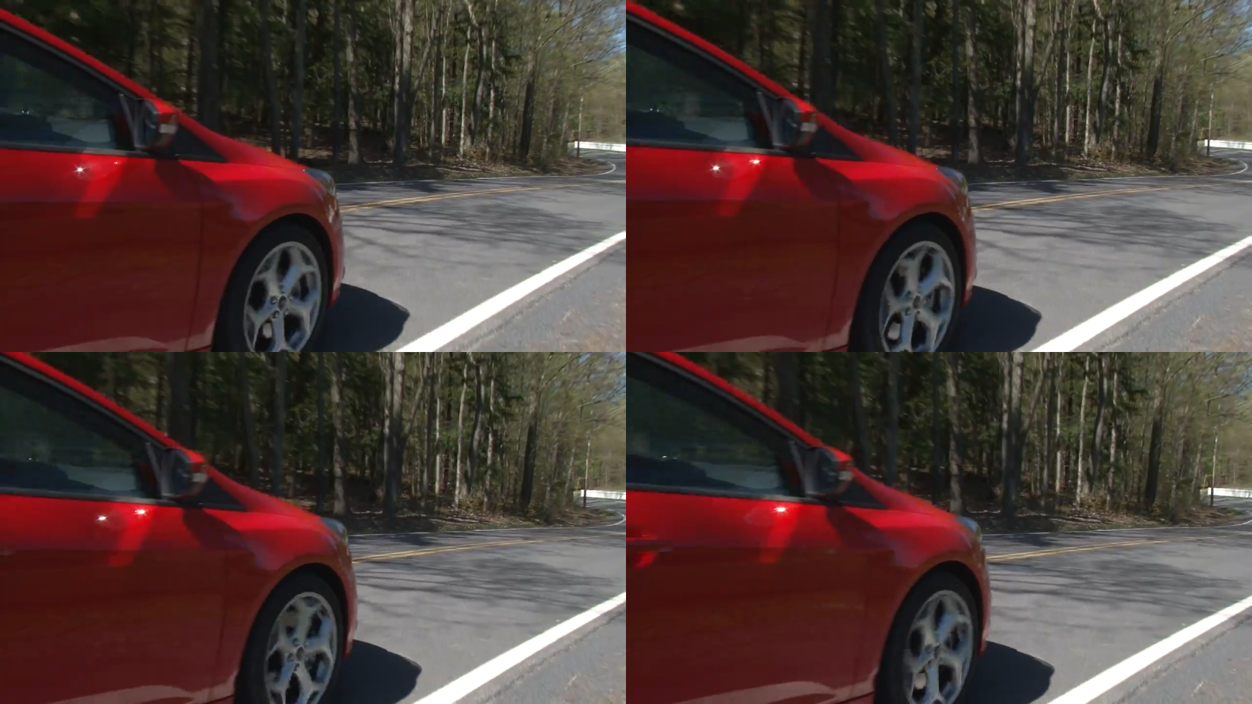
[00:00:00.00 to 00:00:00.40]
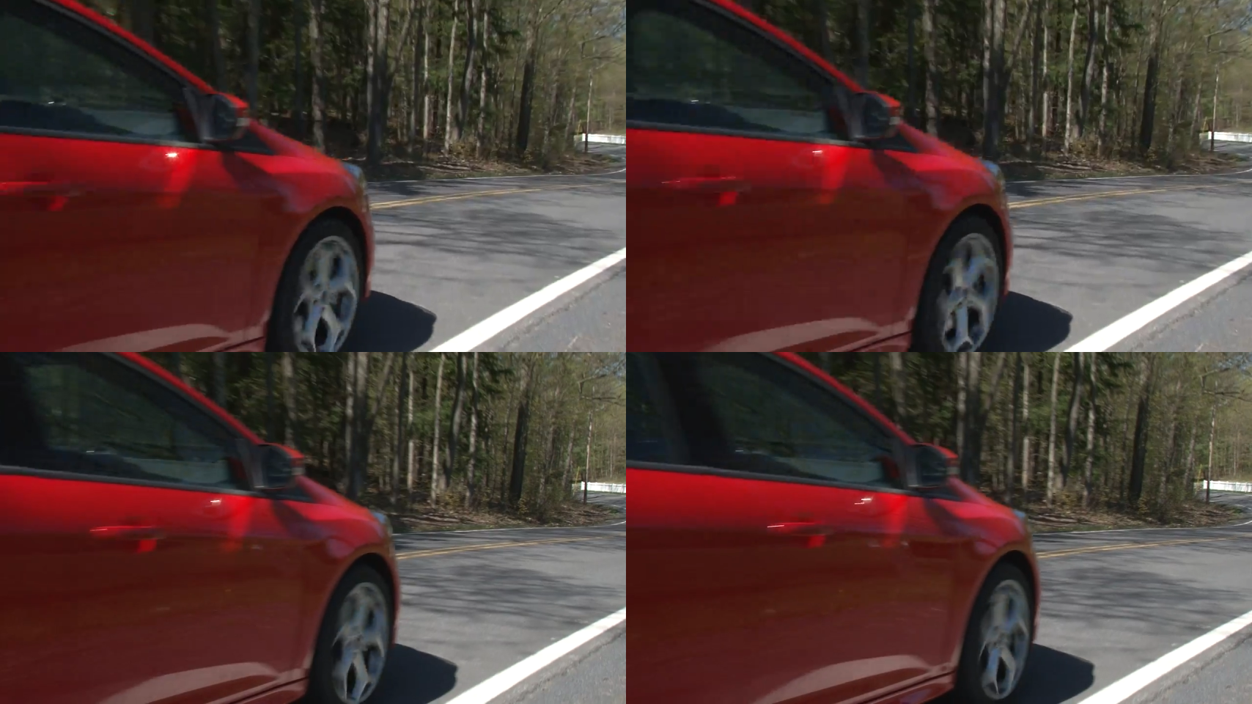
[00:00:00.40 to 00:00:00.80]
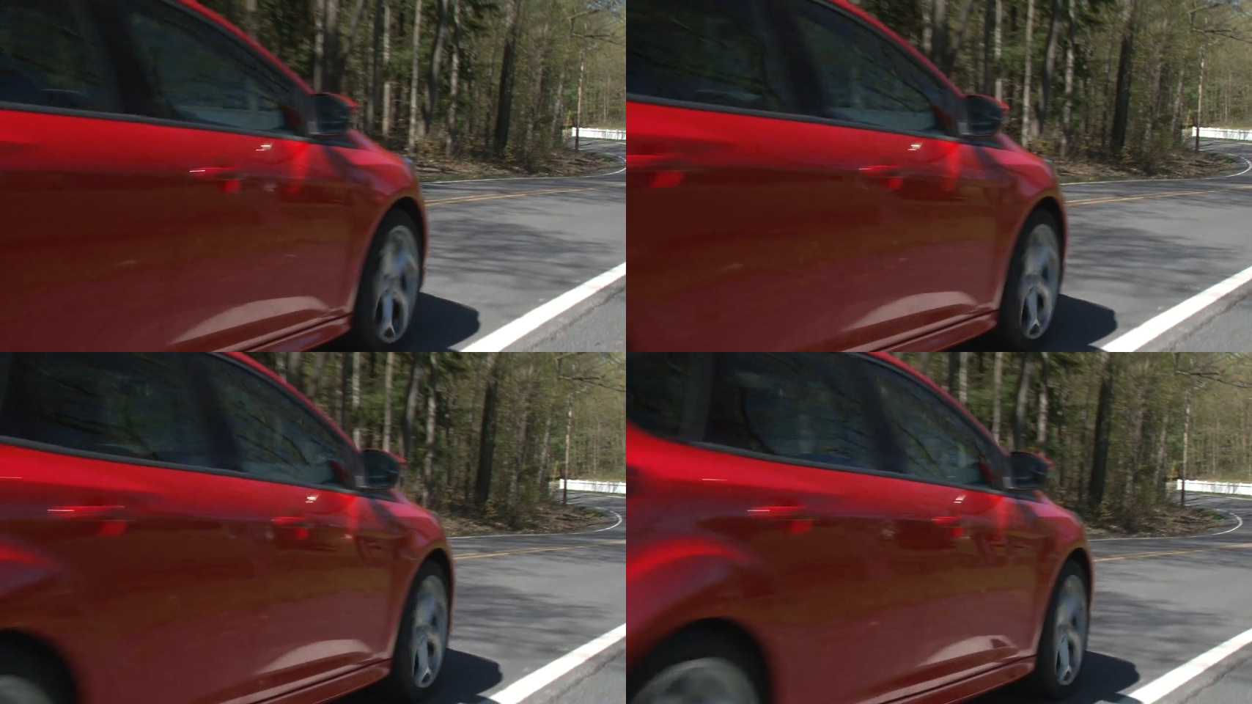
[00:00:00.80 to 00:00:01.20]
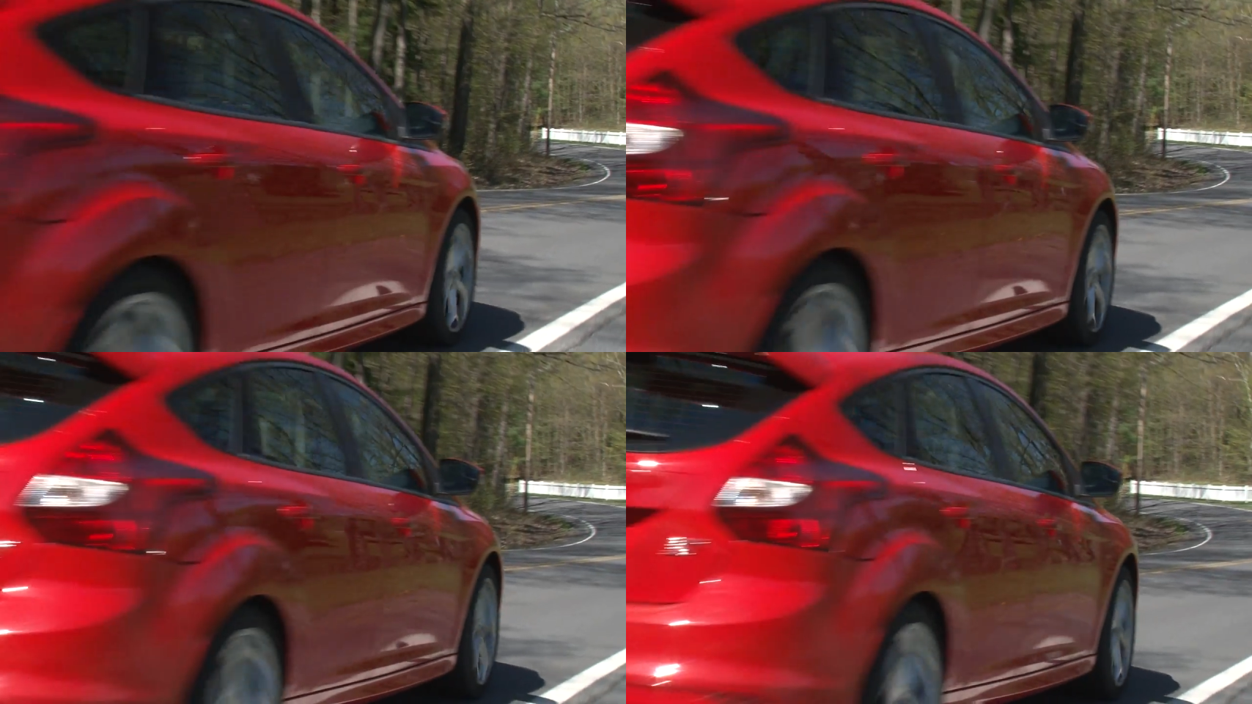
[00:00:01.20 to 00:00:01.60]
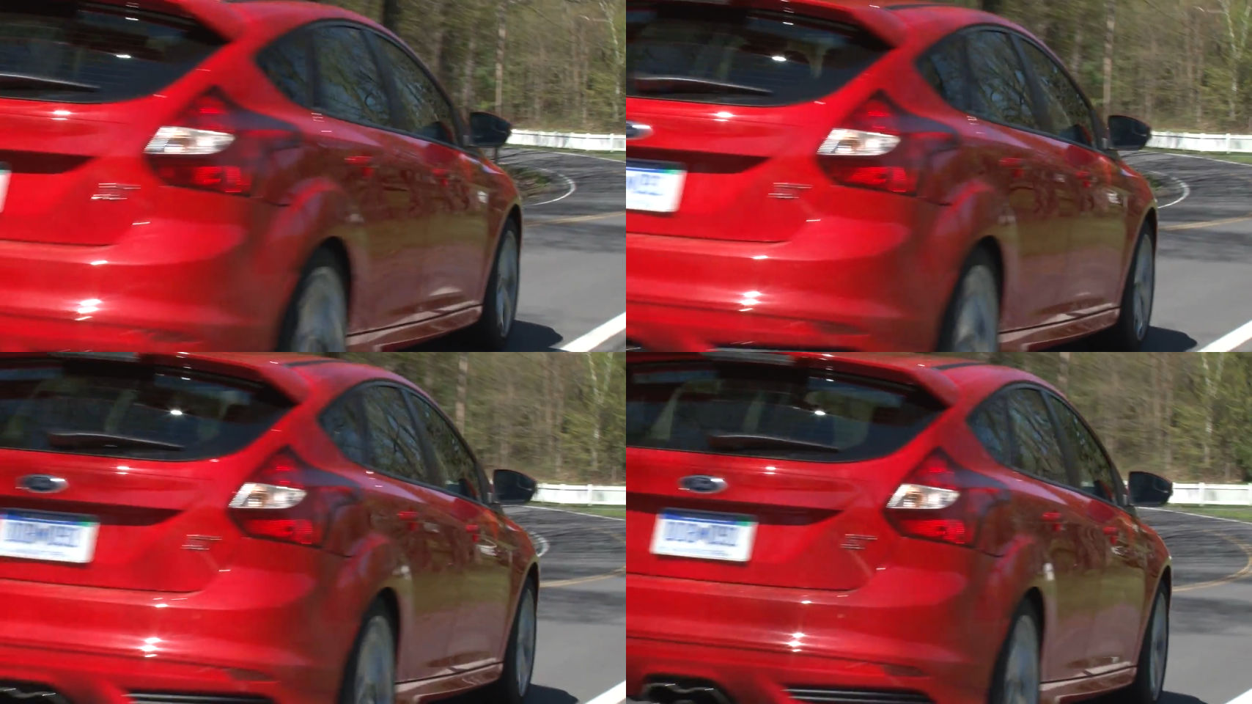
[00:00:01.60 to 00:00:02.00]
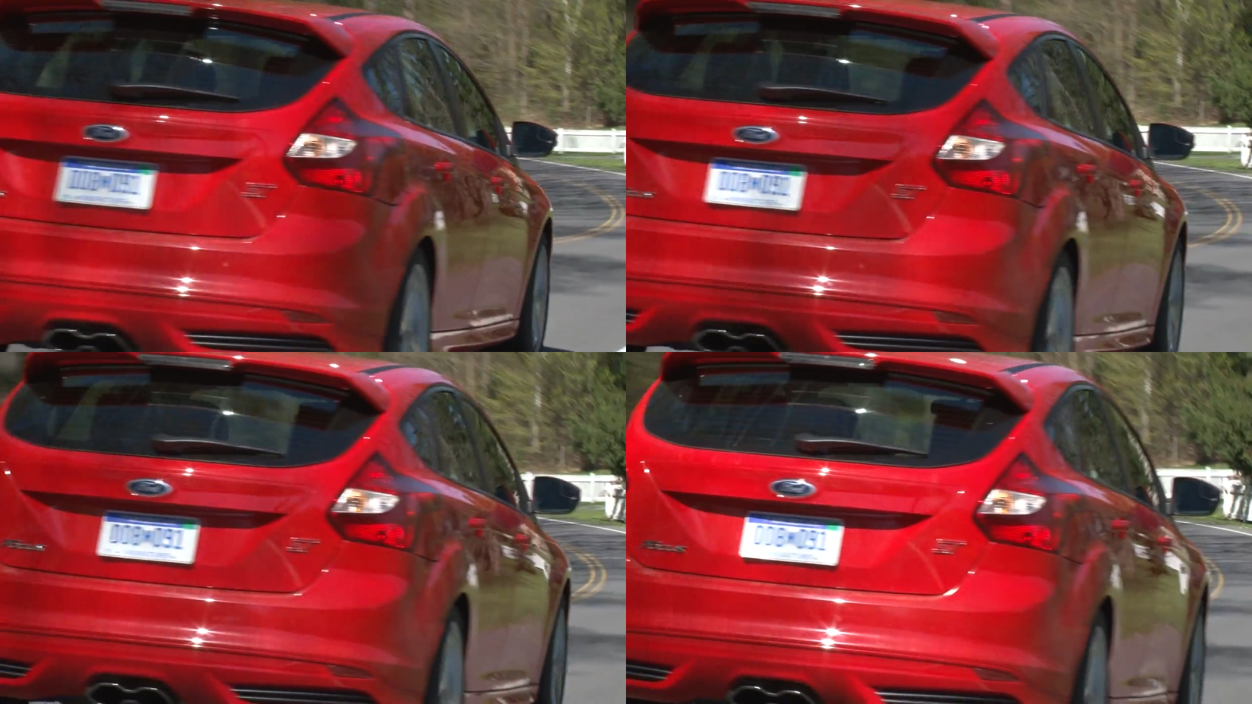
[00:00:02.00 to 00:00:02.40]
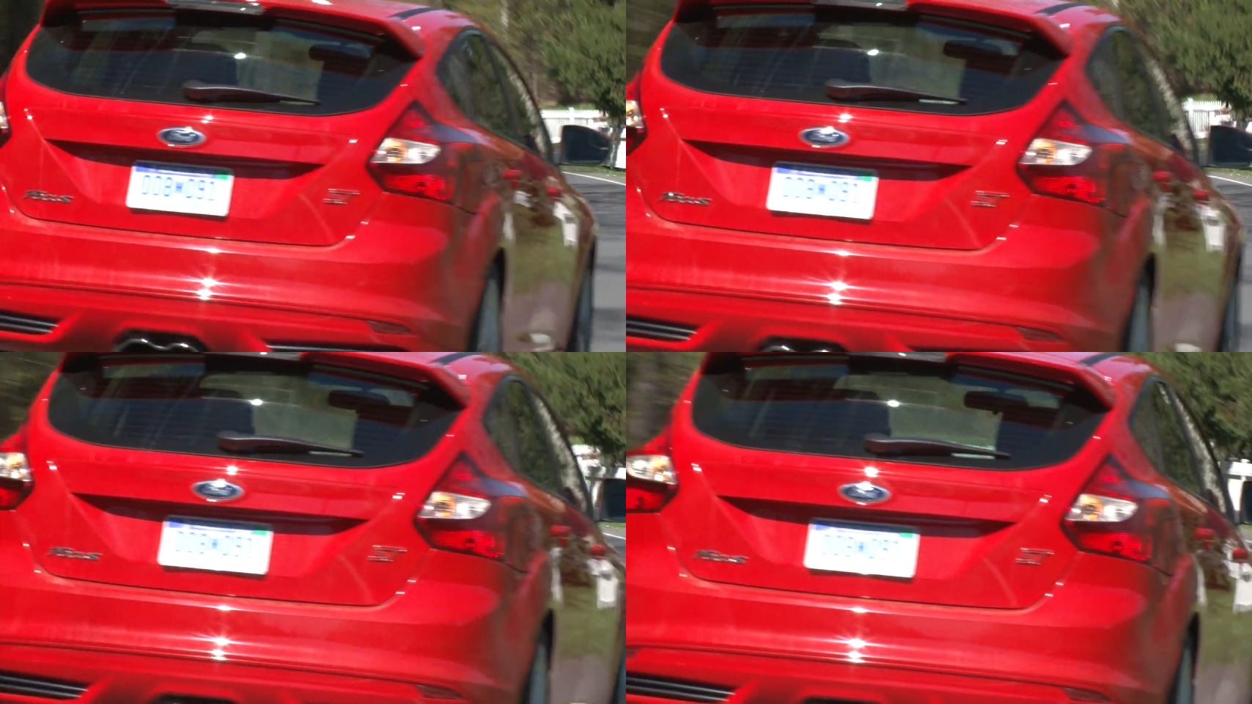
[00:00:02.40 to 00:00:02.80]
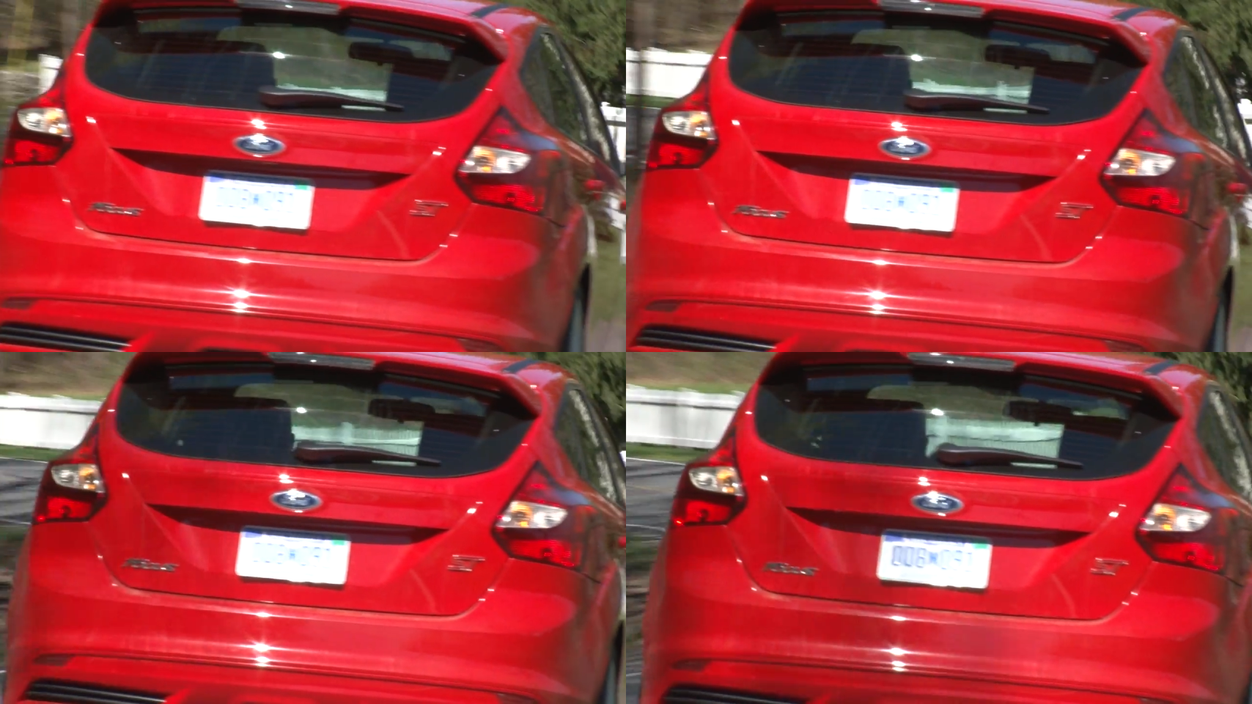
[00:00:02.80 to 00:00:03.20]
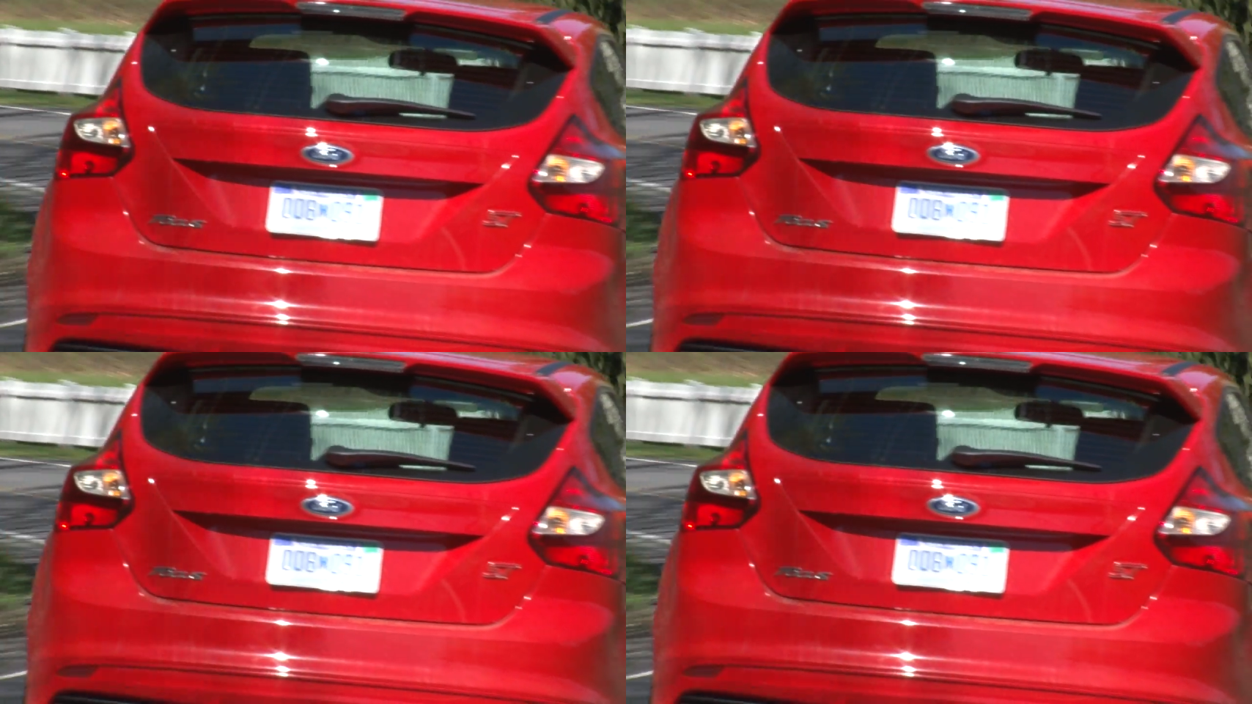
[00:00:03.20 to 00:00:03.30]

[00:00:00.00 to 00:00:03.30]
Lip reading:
[unreadable: no face in view]